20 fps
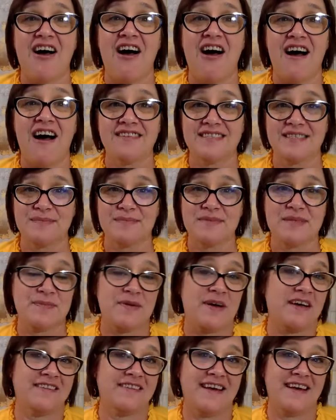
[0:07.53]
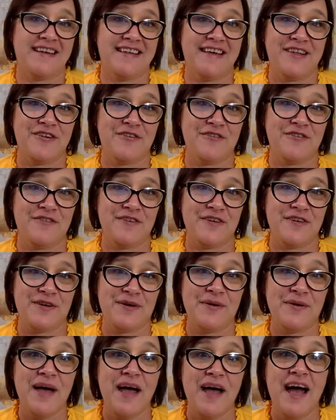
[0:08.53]
awesome spotlight
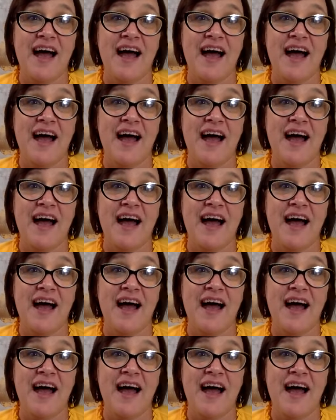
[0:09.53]
interview